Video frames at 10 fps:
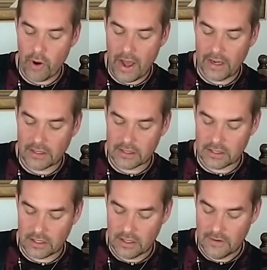
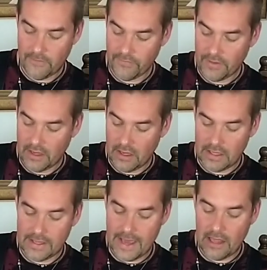price
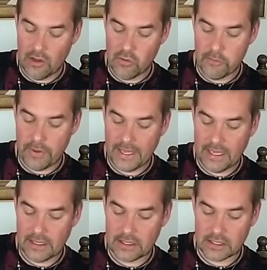yellow
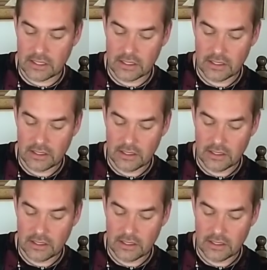peas